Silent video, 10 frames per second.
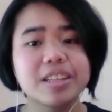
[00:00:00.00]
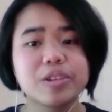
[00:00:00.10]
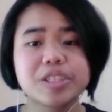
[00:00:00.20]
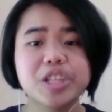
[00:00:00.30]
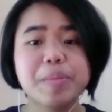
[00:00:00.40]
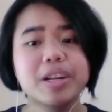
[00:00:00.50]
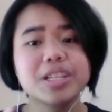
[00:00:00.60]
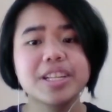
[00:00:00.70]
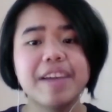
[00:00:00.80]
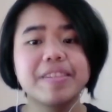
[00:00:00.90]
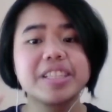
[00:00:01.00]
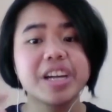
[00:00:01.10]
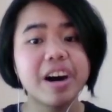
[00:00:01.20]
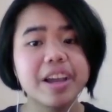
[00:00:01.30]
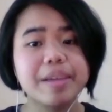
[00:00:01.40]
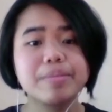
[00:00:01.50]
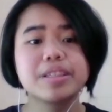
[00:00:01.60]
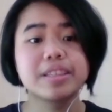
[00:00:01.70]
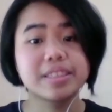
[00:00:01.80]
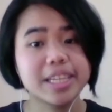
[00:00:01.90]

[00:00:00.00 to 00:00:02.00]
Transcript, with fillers: your stomach doesn't have the time to